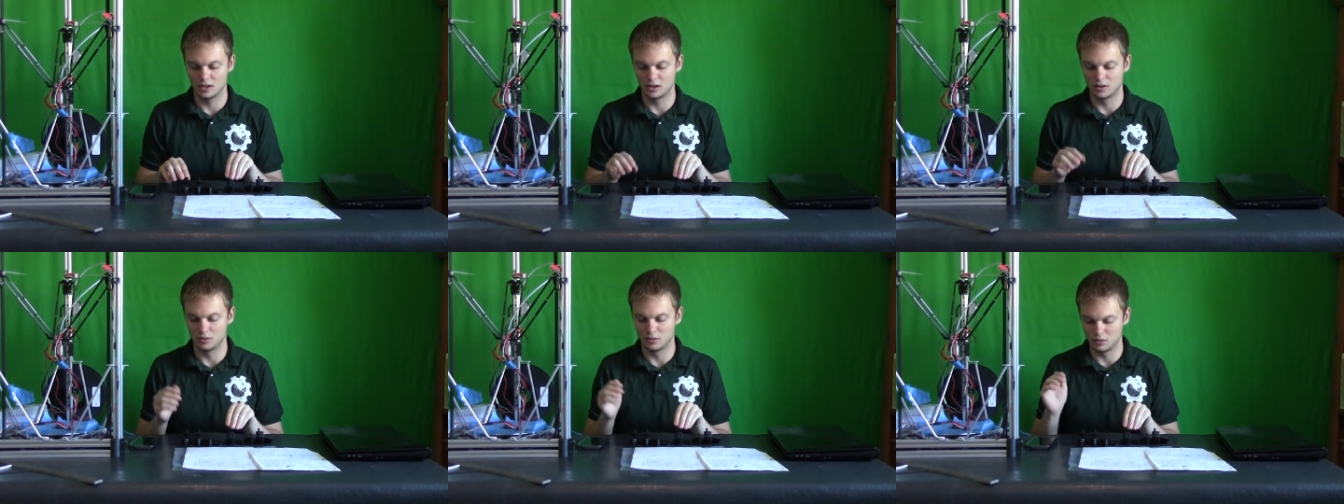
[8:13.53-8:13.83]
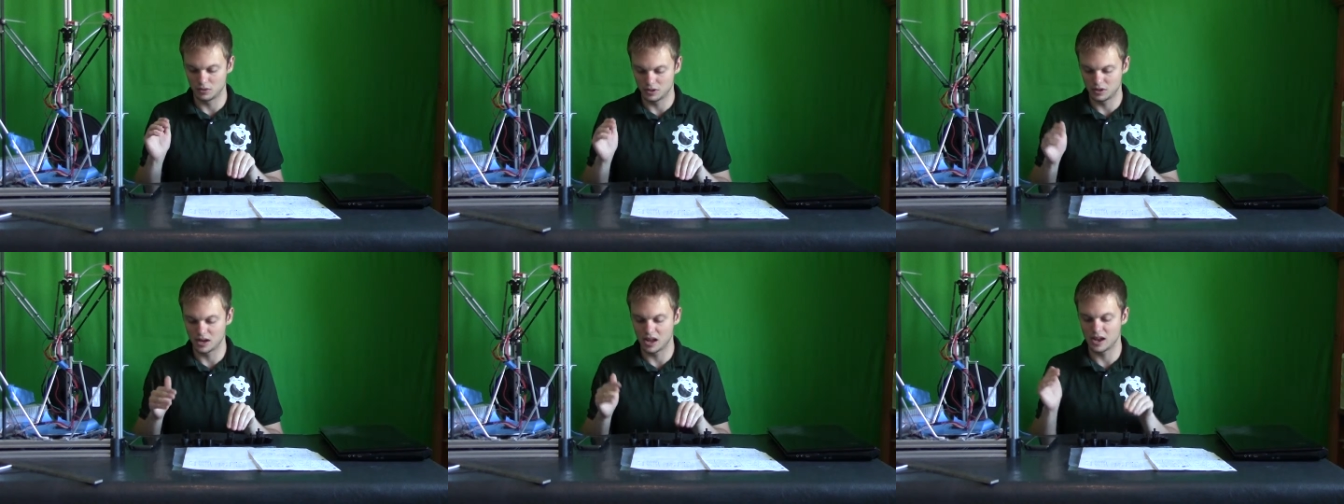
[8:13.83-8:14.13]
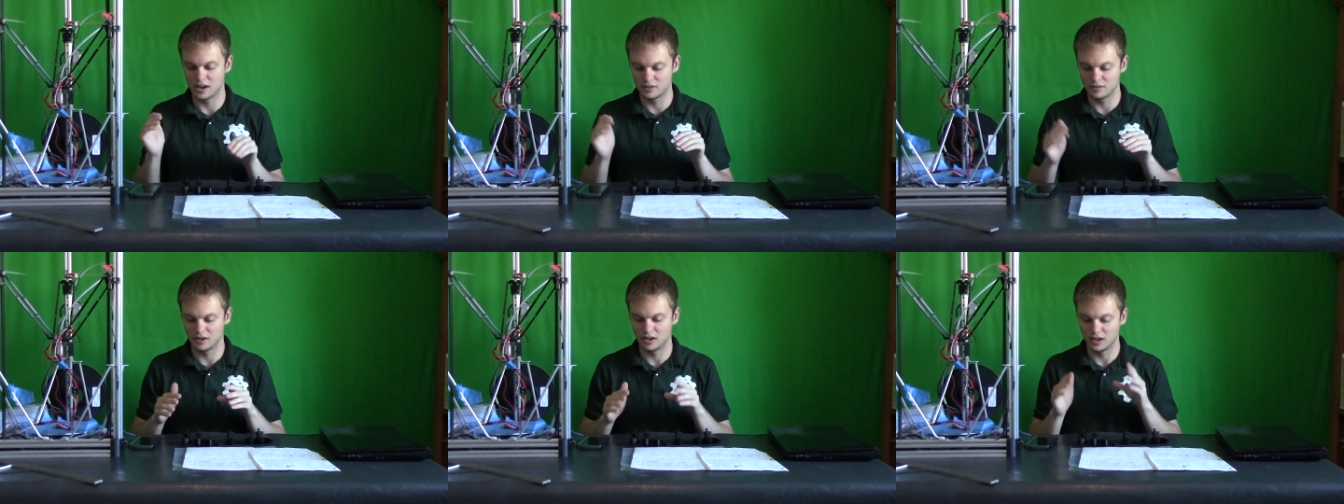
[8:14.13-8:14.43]

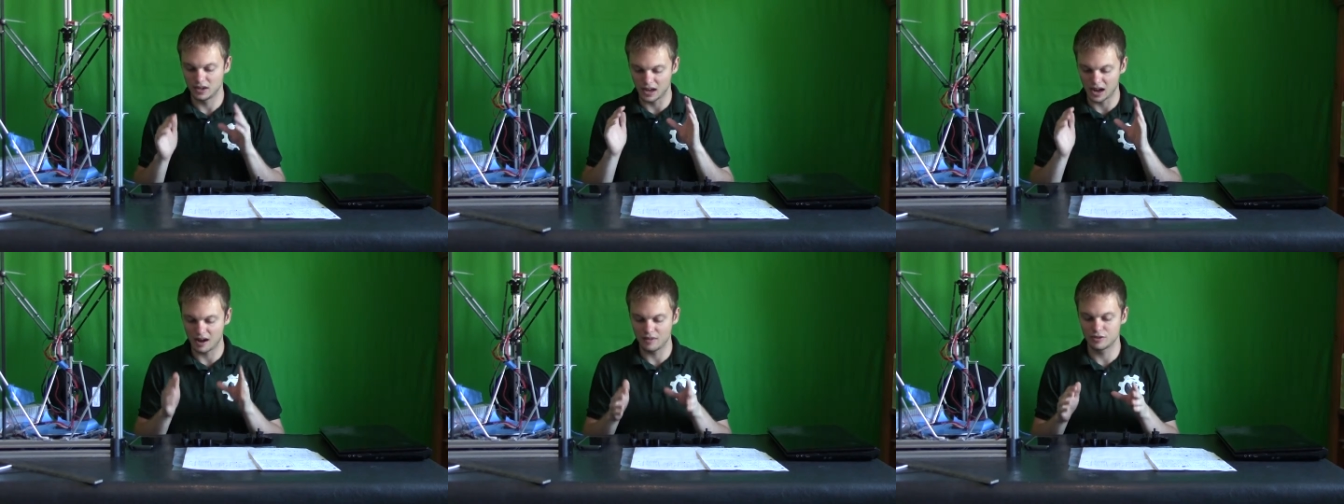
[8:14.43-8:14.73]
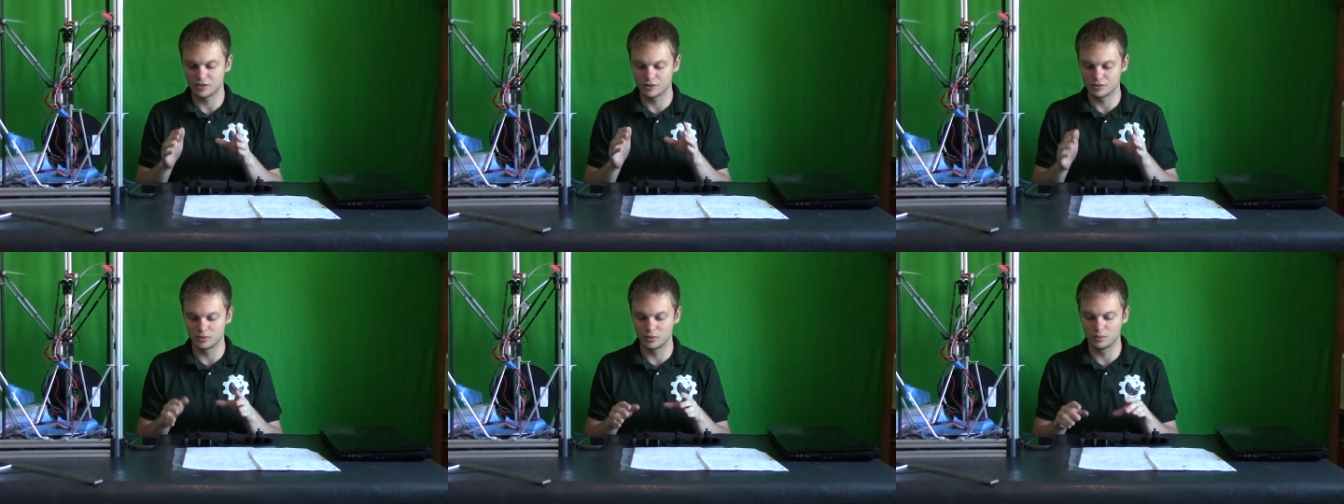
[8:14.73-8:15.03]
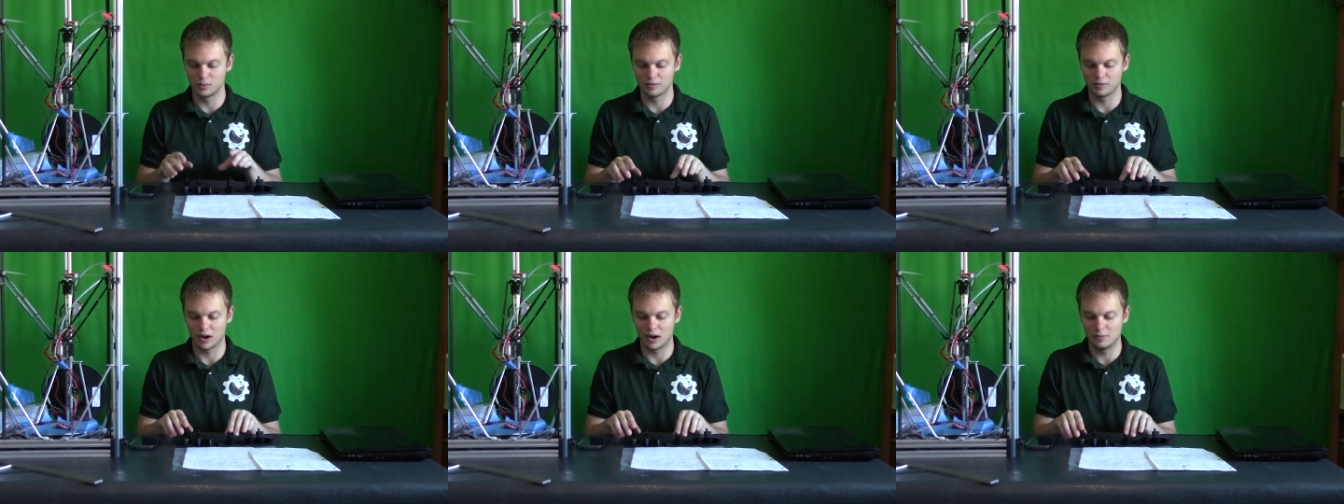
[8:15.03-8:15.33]
An, an average
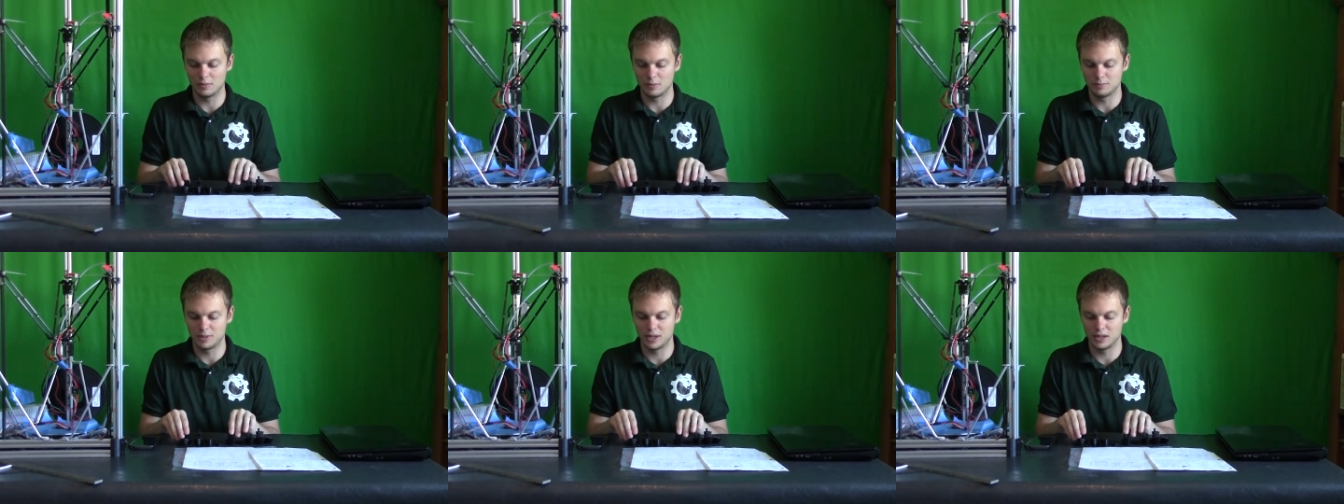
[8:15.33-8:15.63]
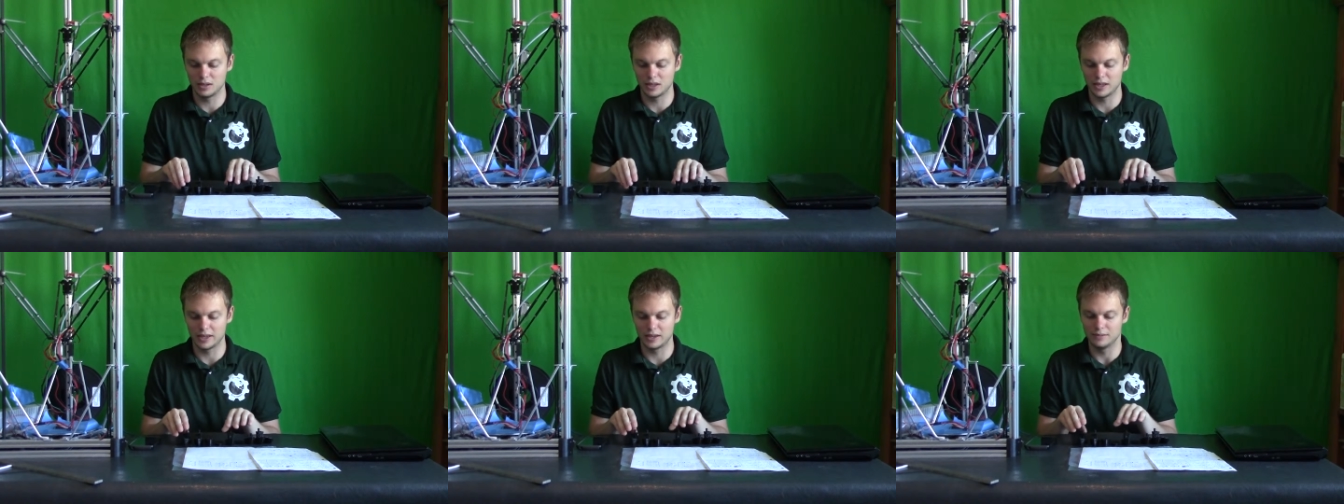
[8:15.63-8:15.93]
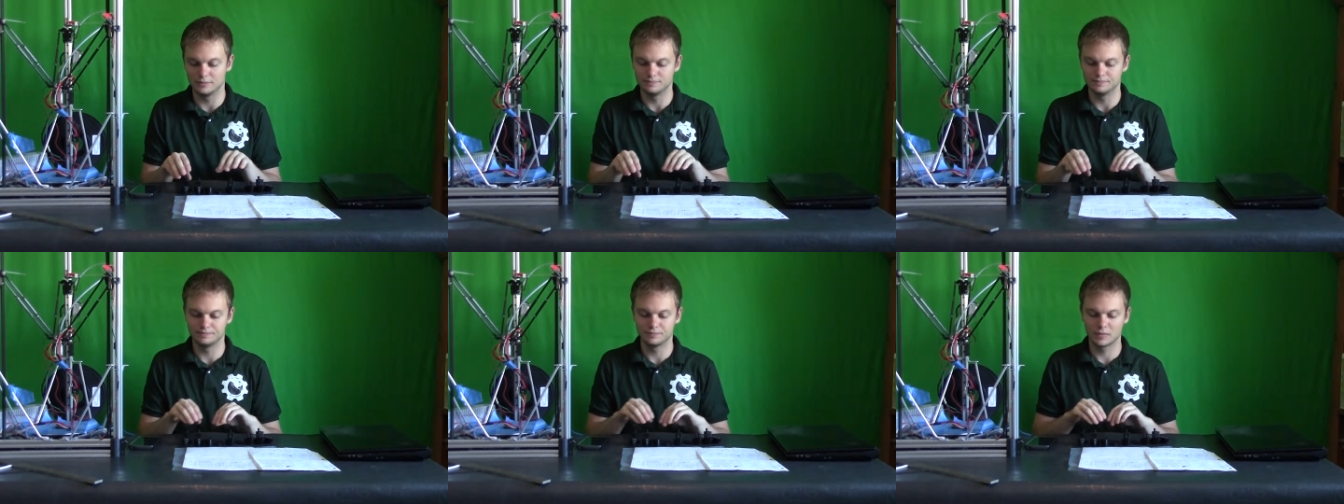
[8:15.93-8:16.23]
room environment P L
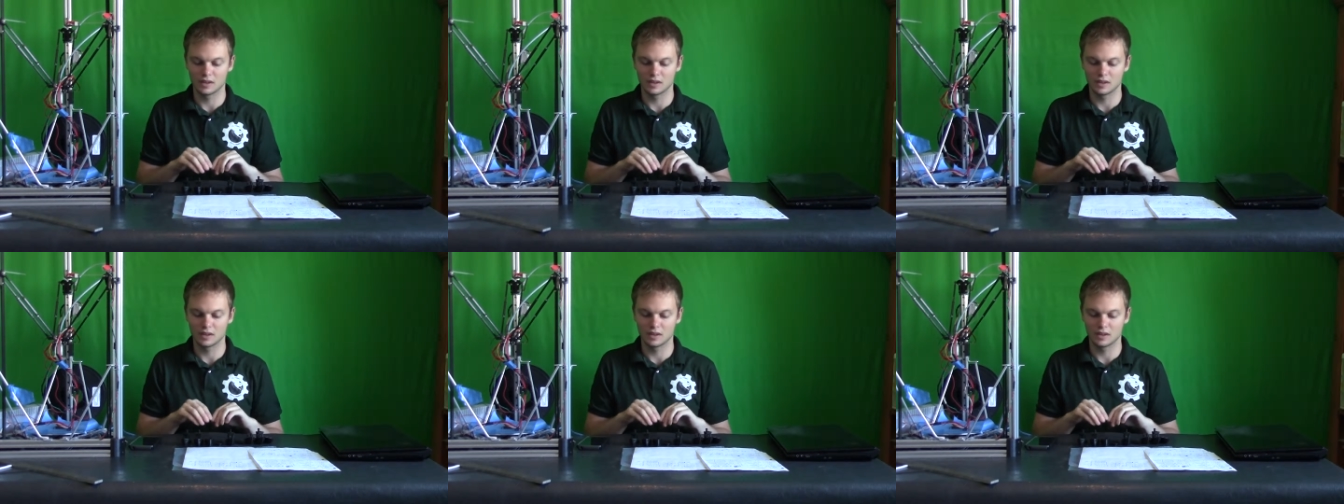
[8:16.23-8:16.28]
A.